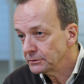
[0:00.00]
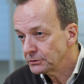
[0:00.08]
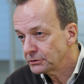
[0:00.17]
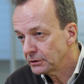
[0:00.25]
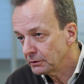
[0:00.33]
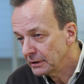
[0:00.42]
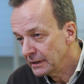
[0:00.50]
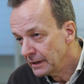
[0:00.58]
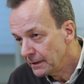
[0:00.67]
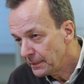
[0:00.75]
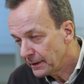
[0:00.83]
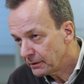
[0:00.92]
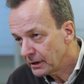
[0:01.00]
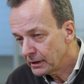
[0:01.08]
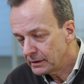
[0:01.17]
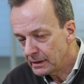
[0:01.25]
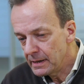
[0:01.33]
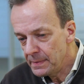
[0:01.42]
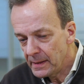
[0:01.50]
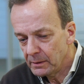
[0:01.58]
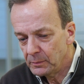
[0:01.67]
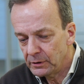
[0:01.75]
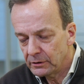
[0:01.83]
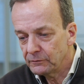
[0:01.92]
So there are a
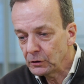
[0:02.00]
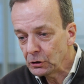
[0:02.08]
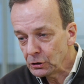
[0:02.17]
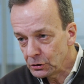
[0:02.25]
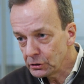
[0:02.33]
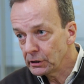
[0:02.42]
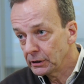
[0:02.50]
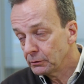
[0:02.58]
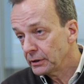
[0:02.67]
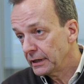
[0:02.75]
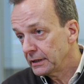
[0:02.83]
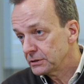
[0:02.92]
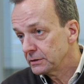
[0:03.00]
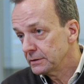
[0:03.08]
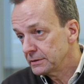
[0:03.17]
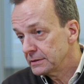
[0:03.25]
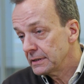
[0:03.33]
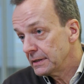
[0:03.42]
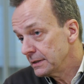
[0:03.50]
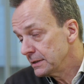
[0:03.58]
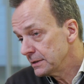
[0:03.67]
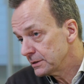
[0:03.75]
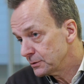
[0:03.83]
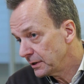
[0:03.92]
number of good locations
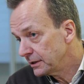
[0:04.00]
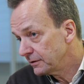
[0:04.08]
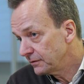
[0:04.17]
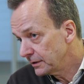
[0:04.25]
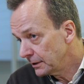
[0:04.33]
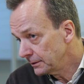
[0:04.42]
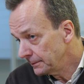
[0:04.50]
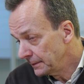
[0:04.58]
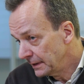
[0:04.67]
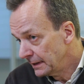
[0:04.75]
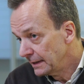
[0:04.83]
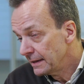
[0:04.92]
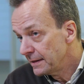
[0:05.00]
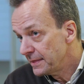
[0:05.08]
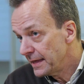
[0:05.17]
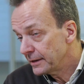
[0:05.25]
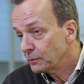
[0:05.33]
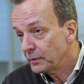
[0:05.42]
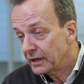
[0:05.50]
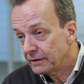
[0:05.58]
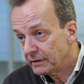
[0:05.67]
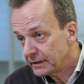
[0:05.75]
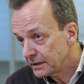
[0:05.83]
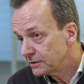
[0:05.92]
in Sweden, Finland, that we
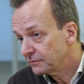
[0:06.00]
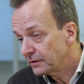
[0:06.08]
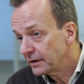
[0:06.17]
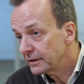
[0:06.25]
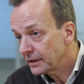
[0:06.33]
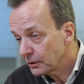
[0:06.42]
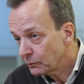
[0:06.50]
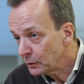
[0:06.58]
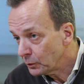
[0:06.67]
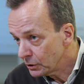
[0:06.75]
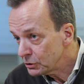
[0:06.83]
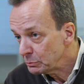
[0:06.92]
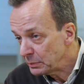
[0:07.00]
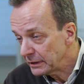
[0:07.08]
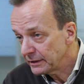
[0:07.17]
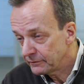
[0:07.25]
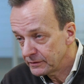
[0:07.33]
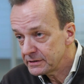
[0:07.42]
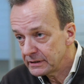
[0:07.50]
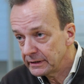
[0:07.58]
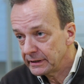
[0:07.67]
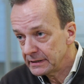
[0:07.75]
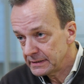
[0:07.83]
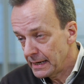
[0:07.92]
have identified that we want to build
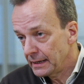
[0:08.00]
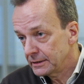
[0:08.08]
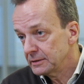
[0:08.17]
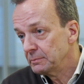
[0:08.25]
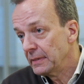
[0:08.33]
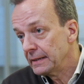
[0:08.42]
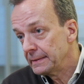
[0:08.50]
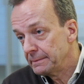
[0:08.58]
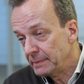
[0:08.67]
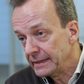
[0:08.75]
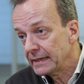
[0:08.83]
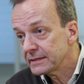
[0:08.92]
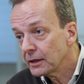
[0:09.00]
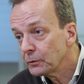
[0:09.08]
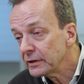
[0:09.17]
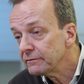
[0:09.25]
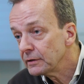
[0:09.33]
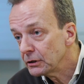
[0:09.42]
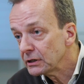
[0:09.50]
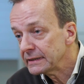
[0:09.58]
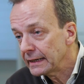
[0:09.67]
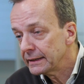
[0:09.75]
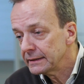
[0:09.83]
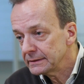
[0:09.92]
facilities at. But that's how we've
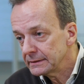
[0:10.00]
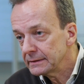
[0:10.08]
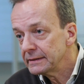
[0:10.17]
looked at it.